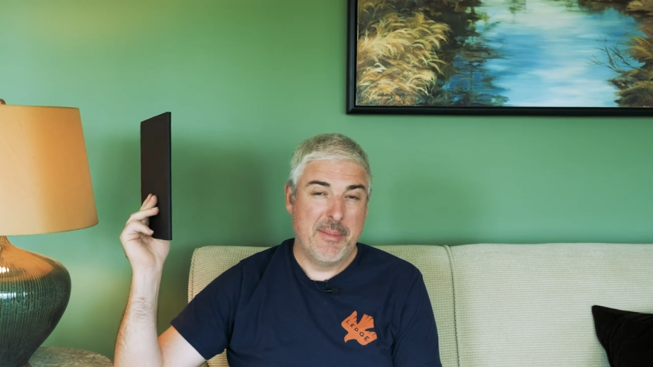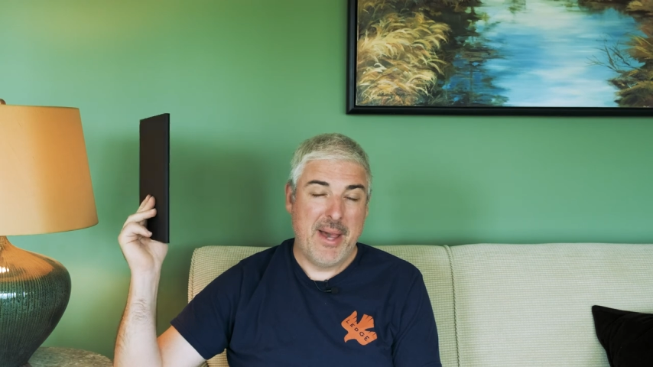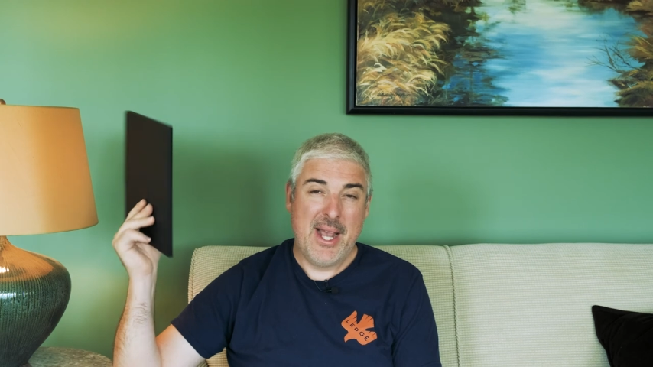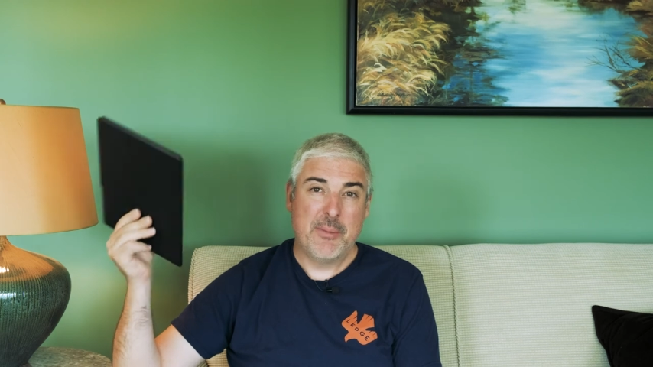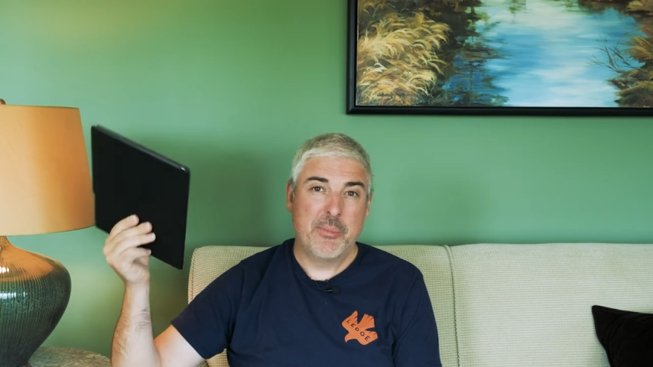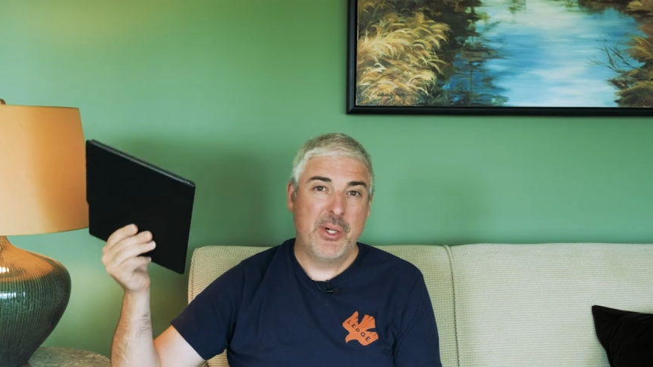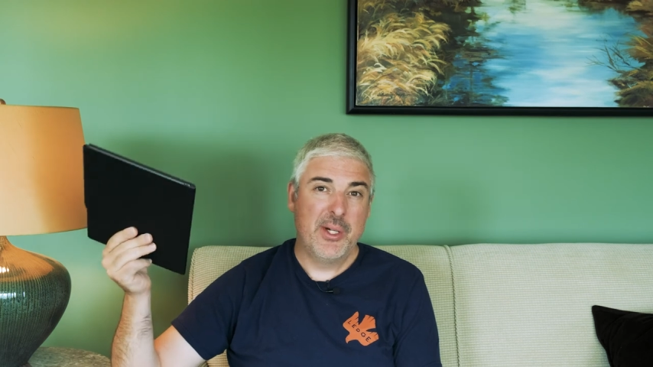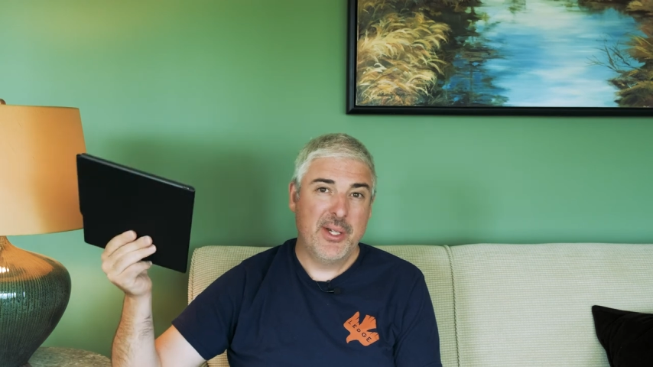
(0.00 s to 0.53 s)

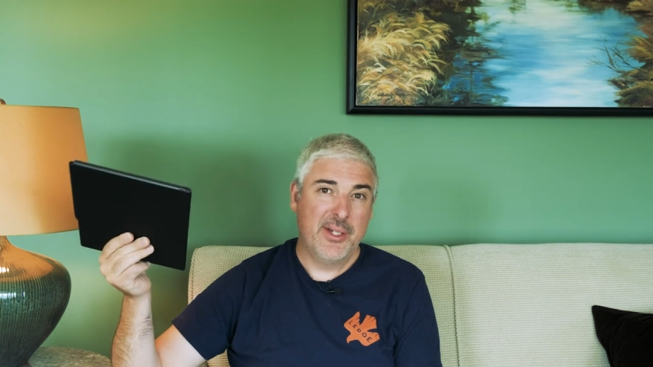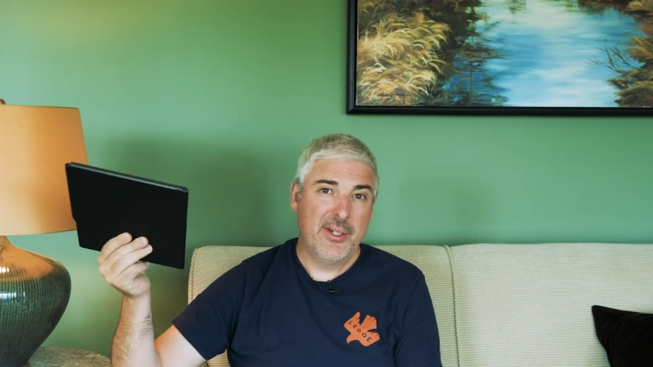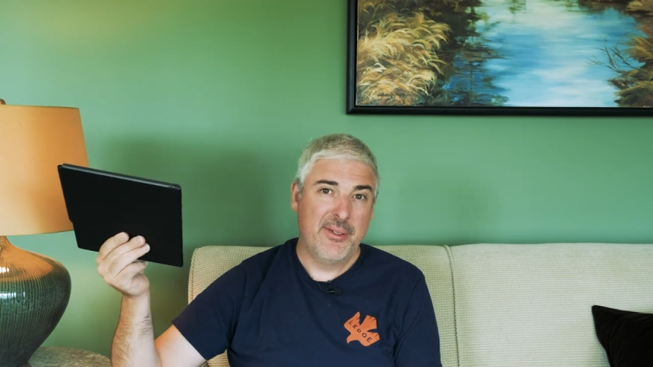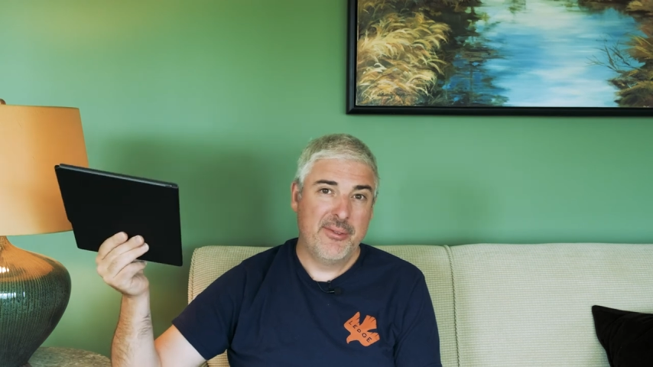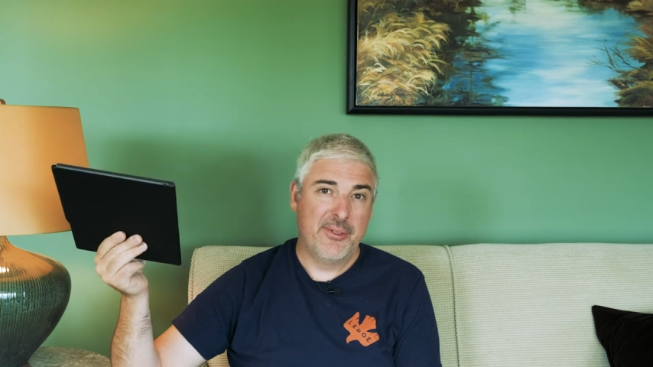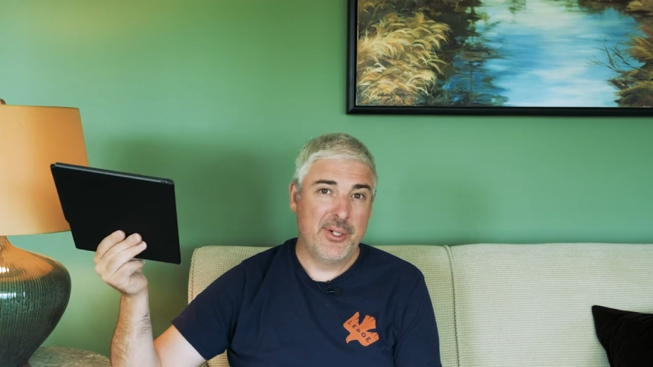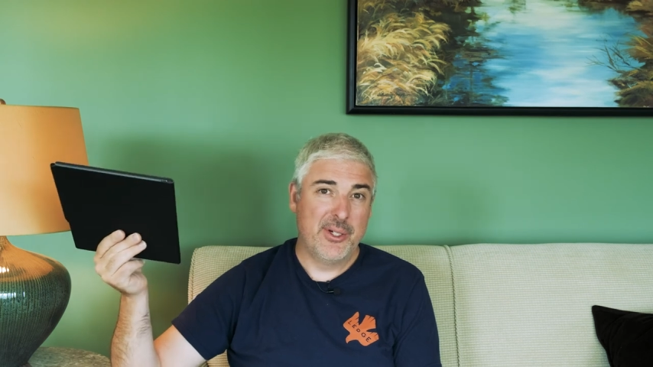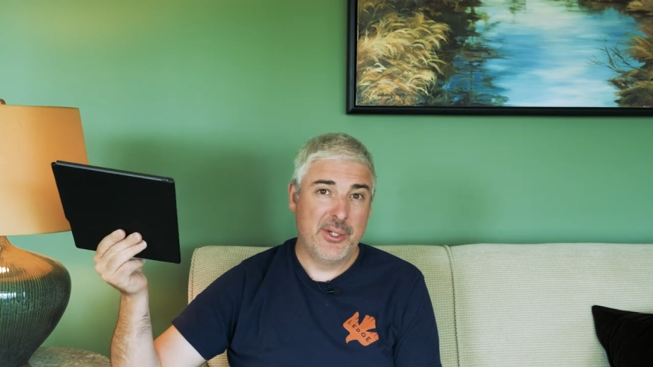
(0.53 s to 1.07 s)
MacBook
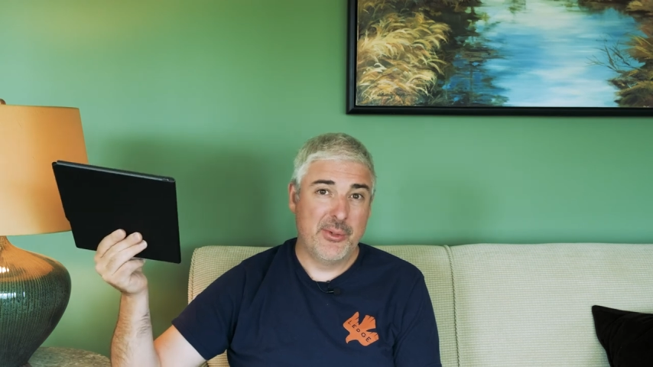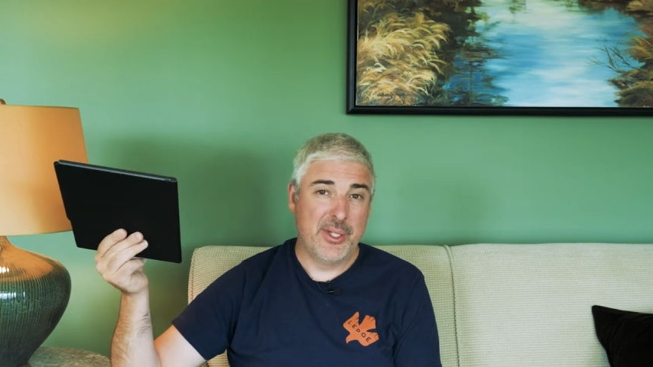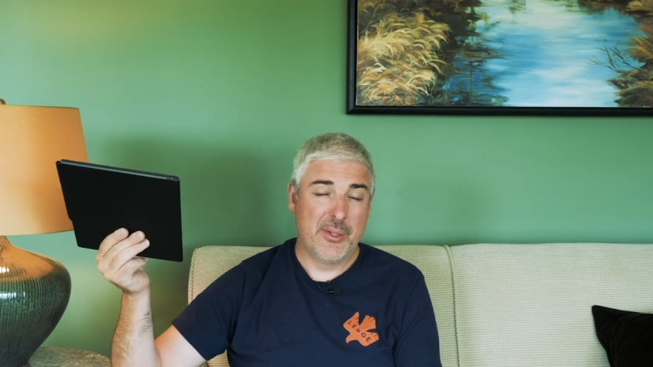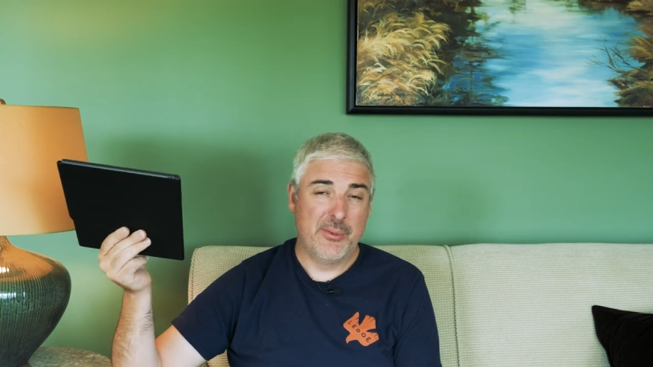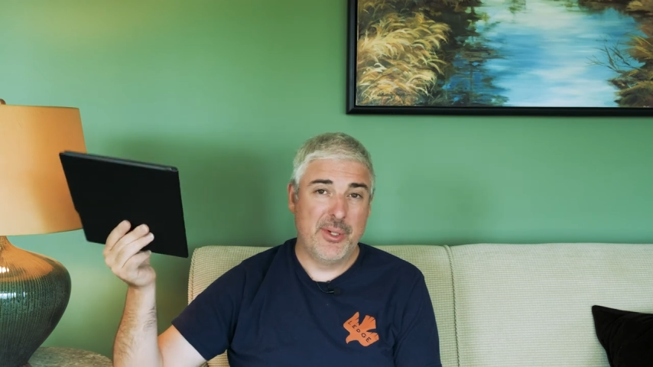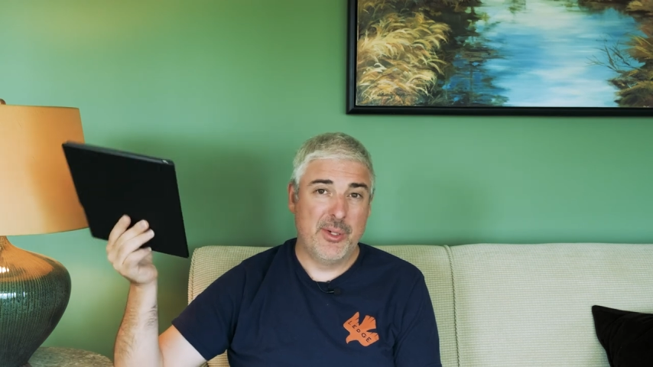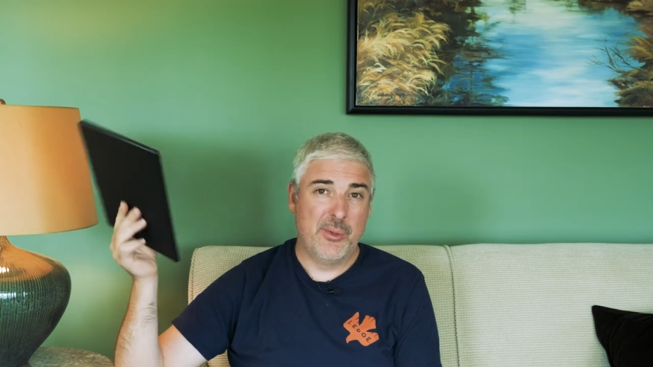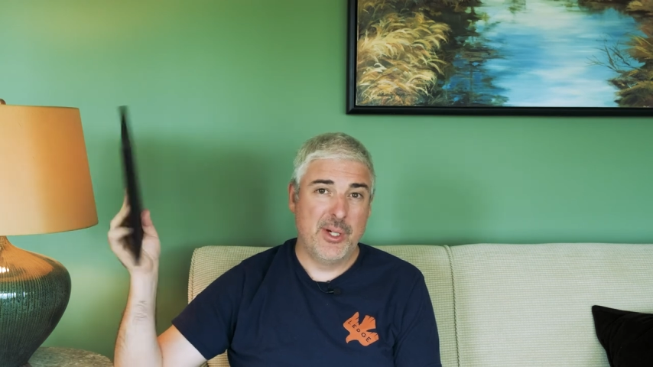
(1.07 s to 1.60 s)
for doing
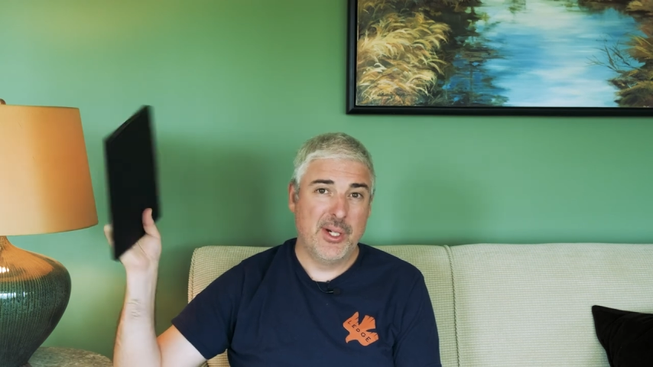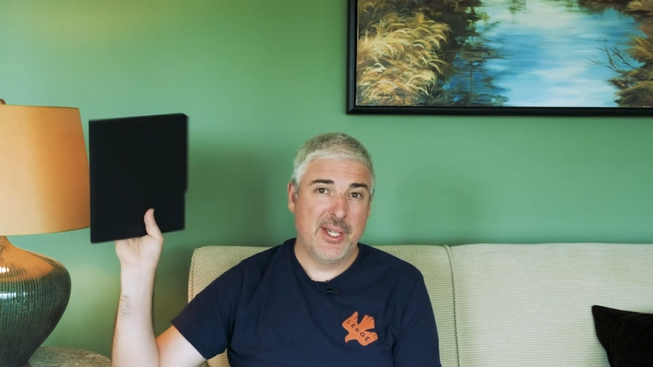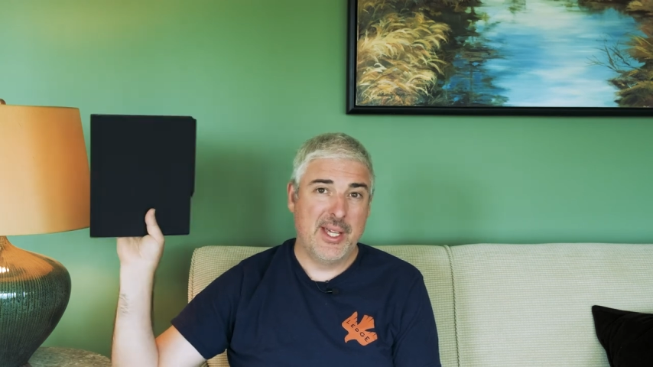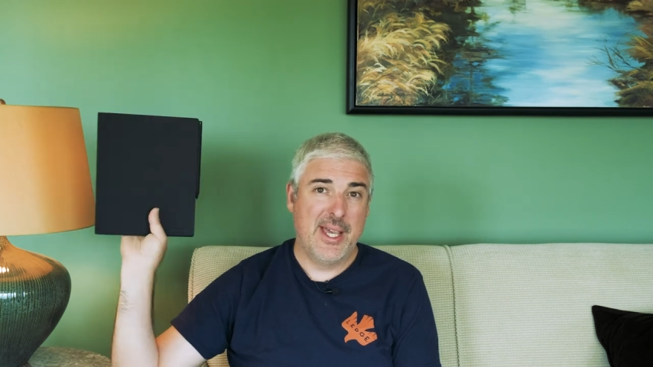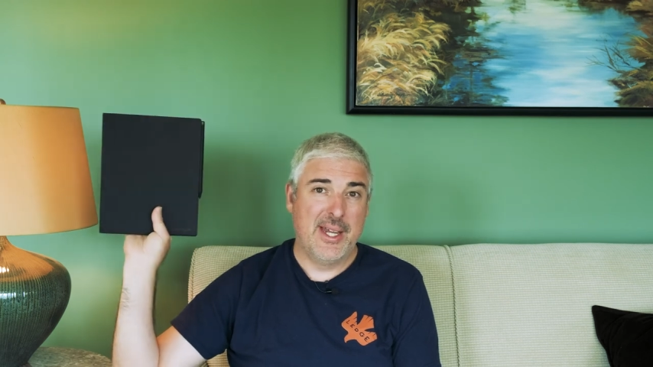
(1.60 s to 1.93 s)
the real work,